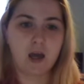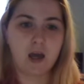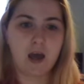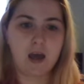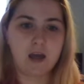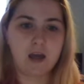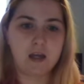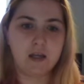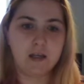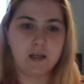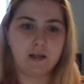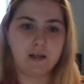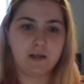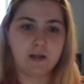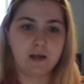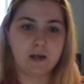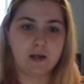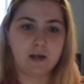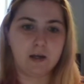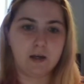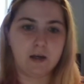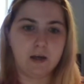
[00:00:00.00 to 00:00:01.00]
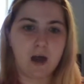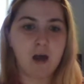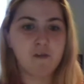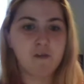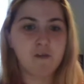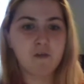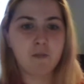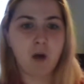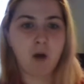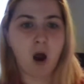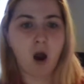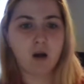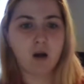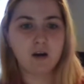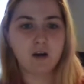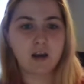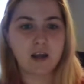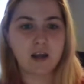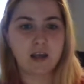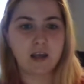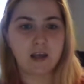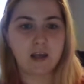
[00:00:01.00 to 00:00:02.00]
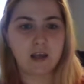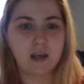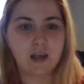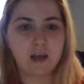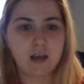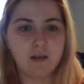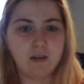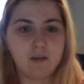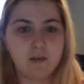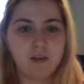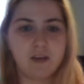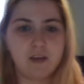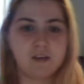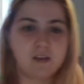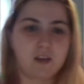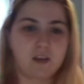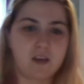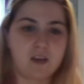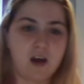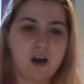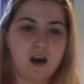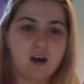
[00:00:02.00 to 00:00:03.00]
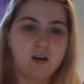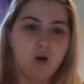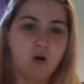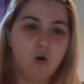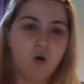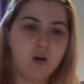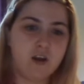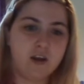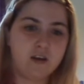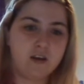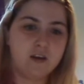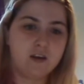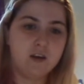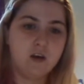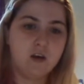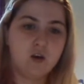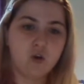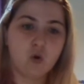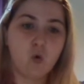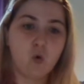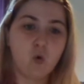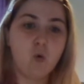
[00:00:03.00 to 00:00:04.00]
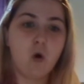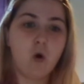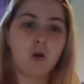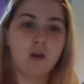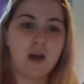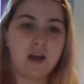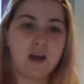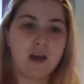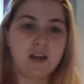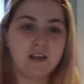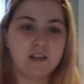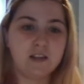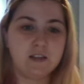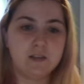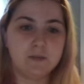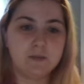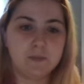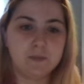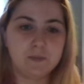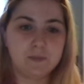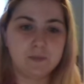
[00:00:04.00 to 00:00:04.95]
and have a party and things like that on it. Go online